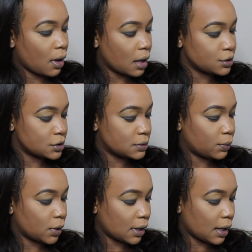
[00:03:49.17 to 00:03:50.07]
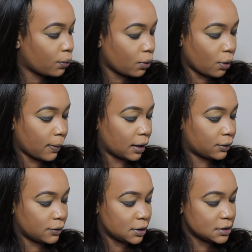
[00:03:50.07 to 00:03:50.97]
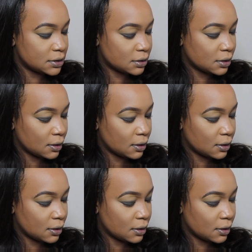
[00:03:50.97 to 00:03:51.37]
and just put that on my crease.